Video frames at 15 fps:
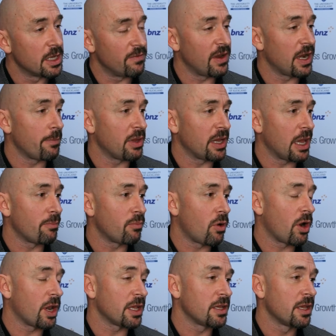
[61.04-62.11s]
developing our
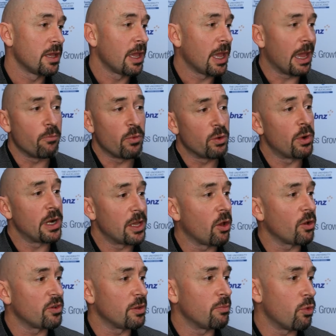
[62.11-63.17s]
product. And we really
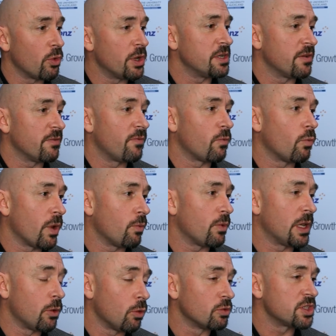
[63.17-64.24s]
got to the point of where
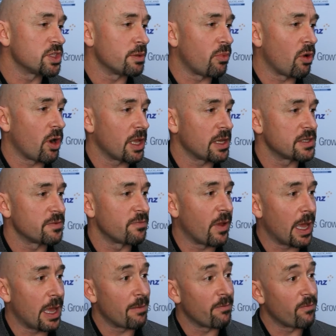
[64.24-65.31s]
we'd launched the product
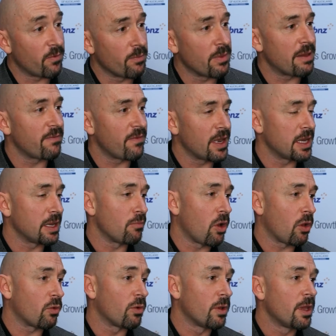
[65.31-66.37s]
from that funding
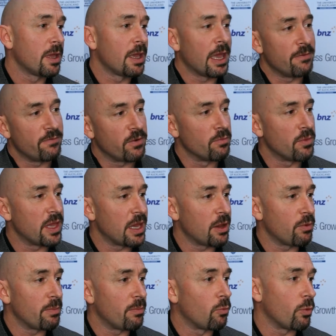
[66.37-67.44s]
model, and from
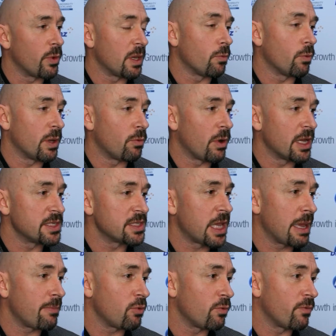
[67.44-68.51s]
there we raised
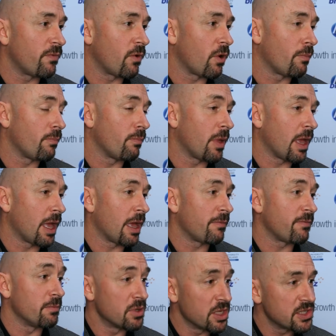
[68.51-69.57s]
capital from
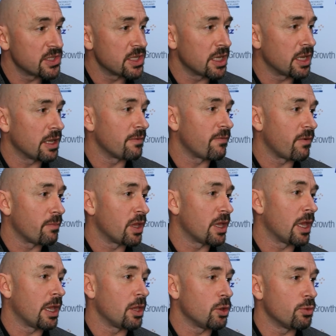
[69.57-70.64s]
Disney and from
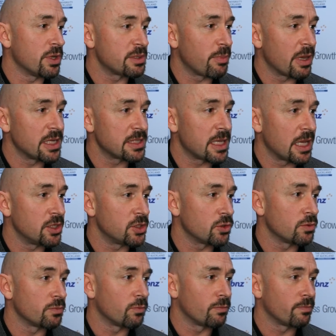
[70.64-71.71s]
a US-based
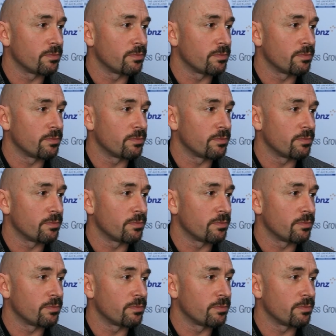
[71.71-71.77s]
angel.